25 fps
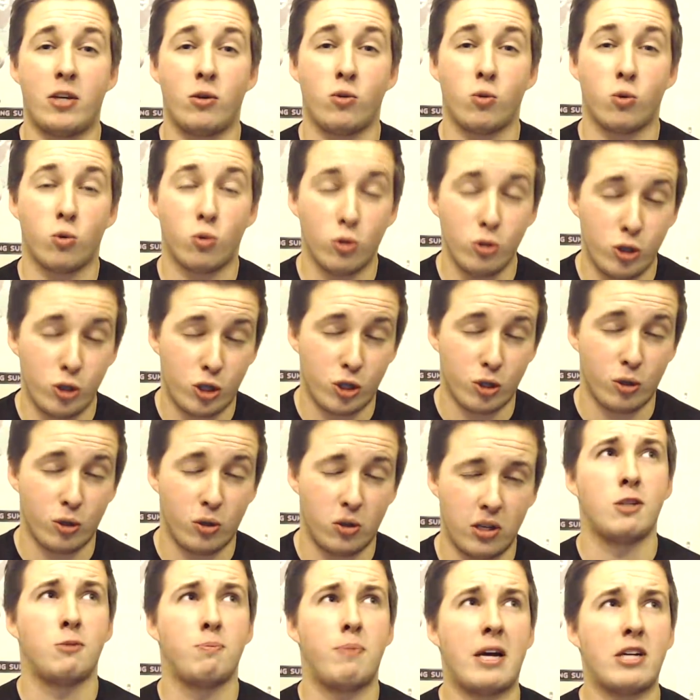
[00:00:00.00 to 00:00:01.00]

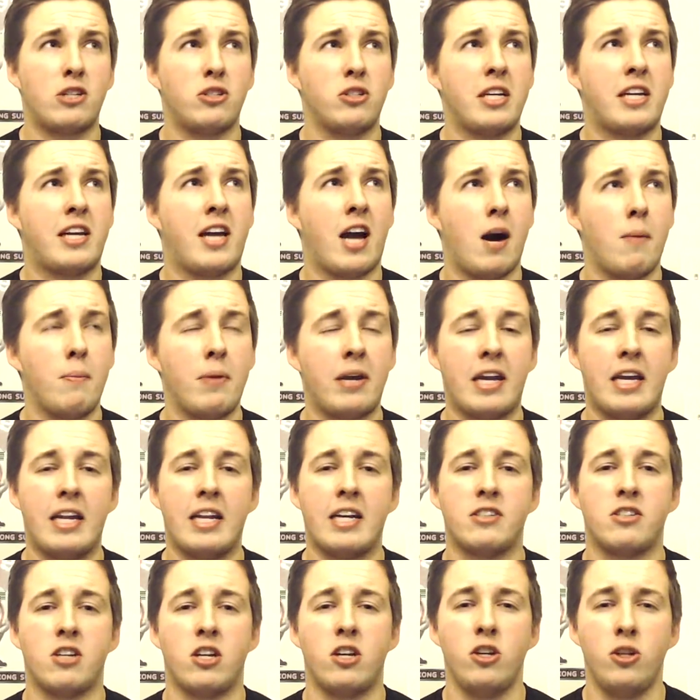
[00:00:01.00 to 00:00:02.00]
crucial, especially coming in
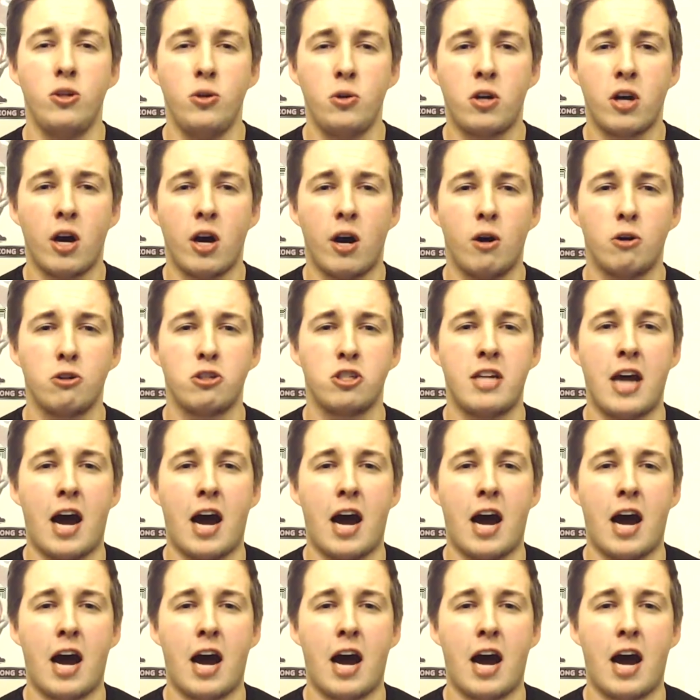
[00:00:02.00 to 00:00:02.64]
as a new coach.